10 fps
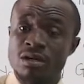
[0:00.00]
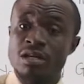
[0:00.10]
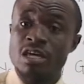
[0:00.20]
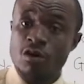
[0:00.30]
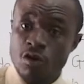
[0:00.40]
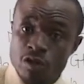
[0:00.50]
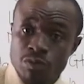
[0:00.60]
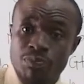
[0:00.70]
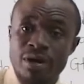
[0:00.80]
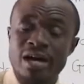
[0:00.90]
The
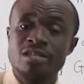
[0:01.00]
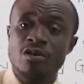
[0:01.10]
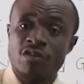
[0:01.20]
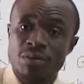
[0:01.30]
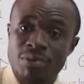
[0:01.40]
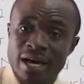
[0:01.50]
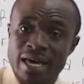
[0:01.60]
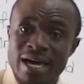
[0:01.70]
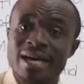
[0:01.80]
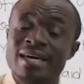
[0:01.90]
cost price of the
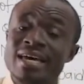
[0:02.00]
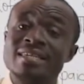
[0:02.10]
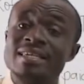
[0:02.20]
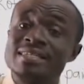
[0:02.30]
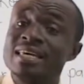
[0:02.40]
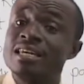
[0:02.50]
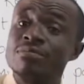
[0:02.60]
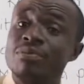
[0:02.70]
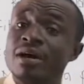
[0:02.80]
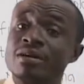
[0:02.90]
buyer is the
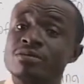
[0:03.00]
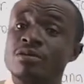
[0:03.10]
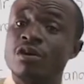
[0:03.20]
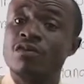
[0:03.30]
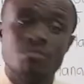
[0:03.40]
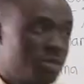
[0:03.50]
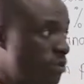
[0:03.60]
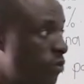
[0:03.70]
selling price of Mr.